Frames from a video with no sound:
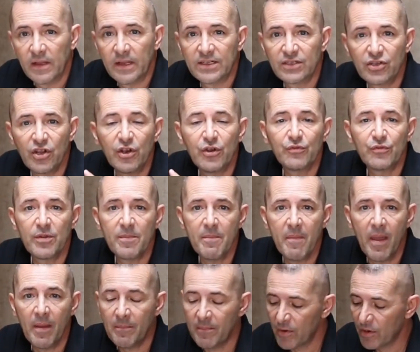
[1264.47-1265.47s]
It's going to
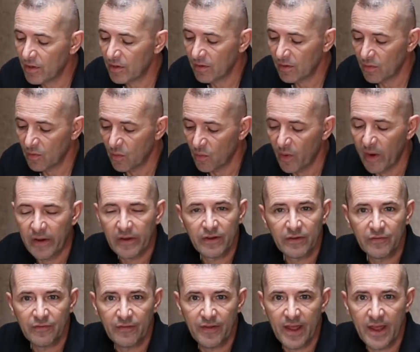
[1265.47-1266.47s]
remember where
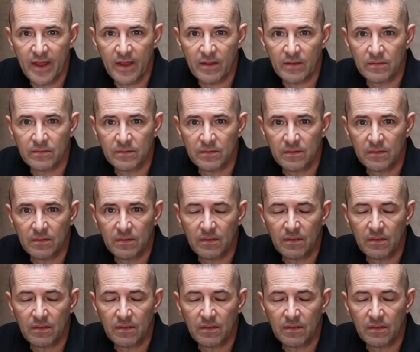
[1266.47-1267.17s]
it found